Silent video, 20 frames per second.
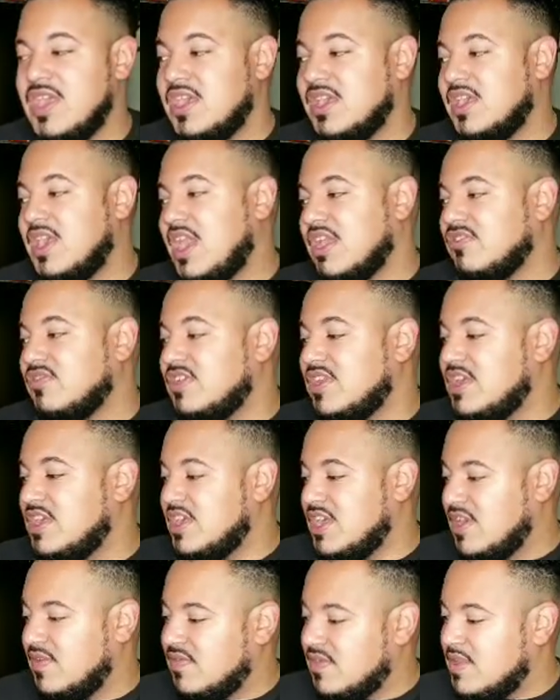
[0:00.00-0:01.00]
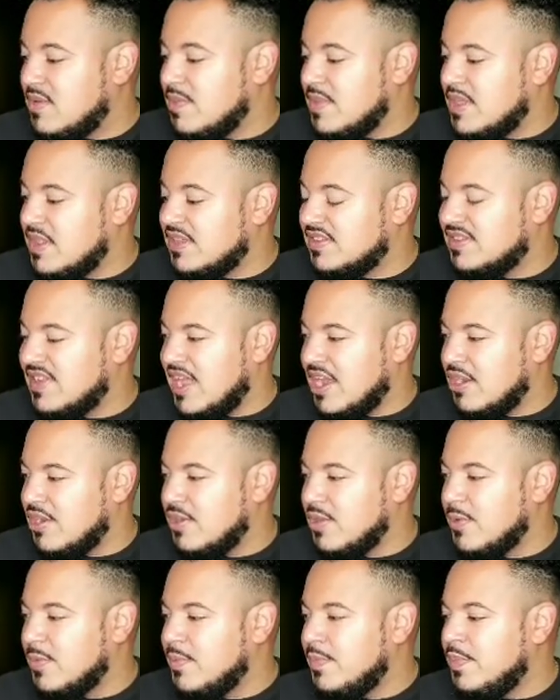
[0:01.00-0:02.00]
He actually gifted me this
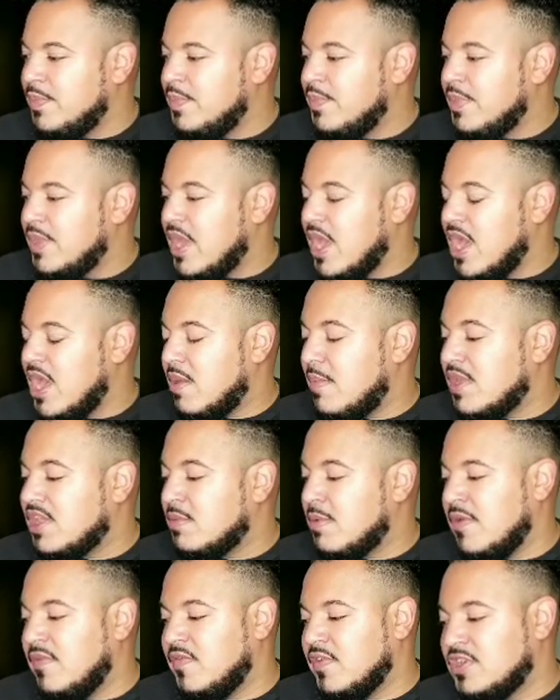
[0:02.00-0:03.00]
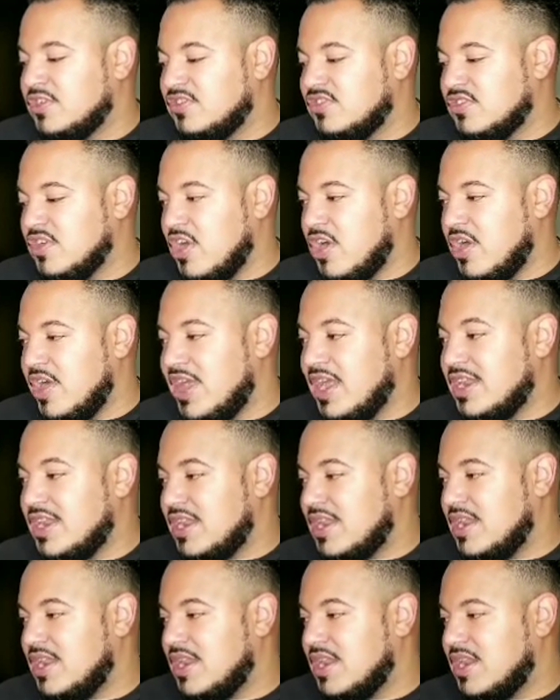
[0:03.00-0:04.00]
Daniel as my first doll,
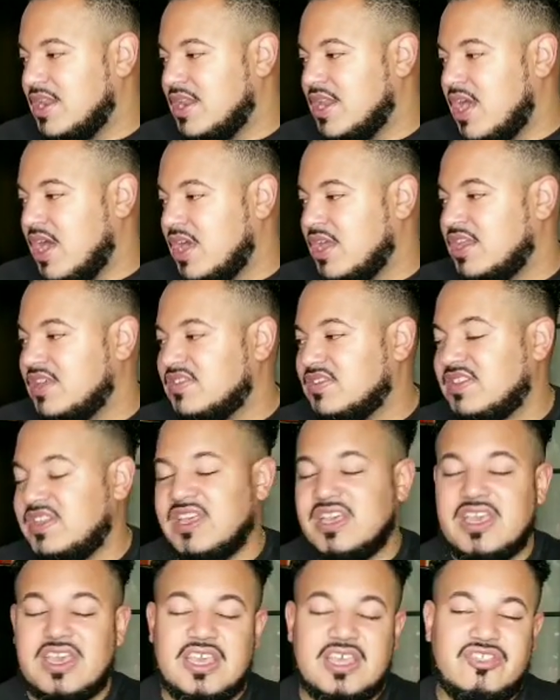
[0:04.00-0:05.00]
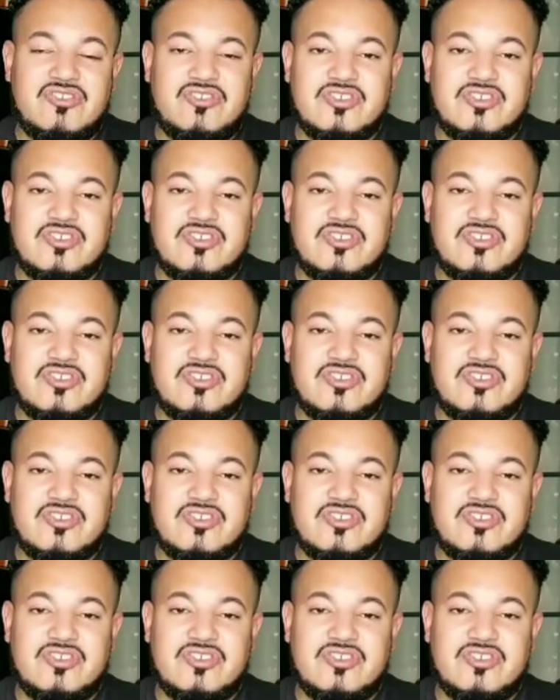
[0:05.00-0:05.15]
and honestly,